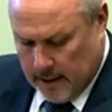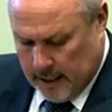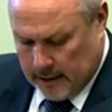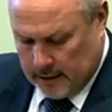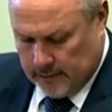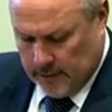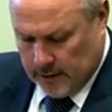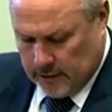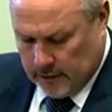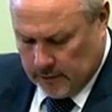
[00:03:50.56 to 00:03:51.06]

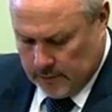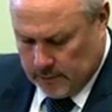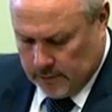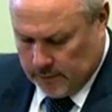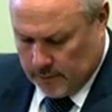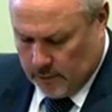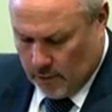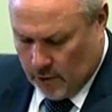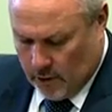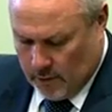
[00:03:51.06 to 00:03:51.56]
As victims
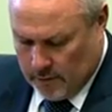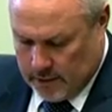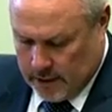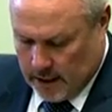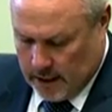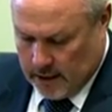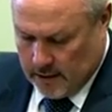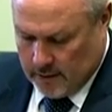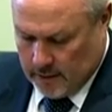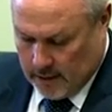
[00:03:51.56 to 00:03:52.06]
of crime
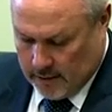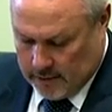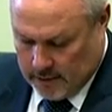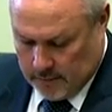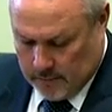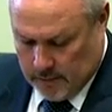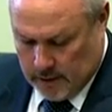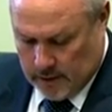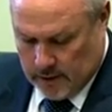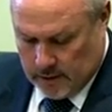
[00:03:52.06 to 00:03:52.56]
said in their
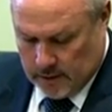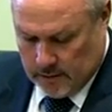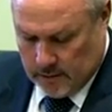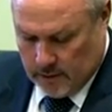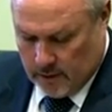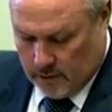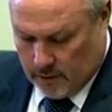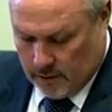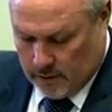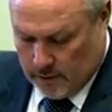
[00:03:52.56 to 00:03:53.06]

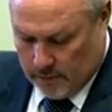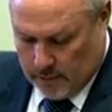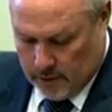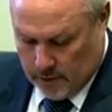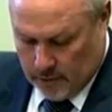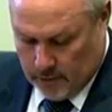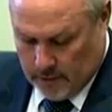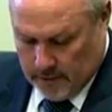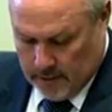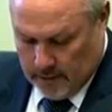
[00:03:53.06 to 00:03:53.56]
submission on the
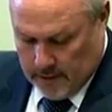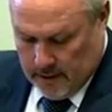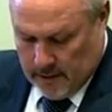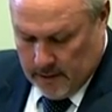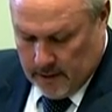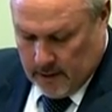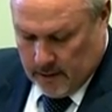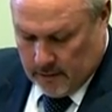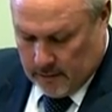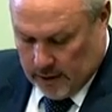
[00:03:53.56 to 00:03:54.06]
bill,
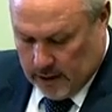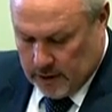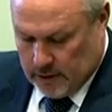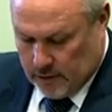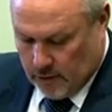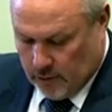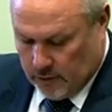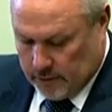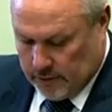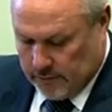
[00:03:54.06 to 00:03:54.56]

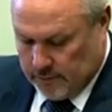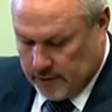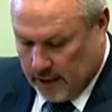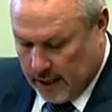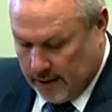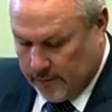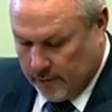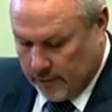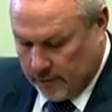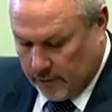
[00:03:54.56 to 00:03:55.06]
these sorts of
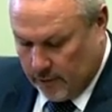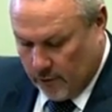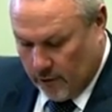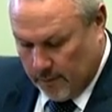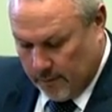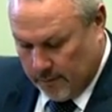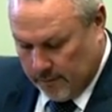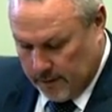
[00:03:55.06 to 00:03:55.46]
tough-on-crime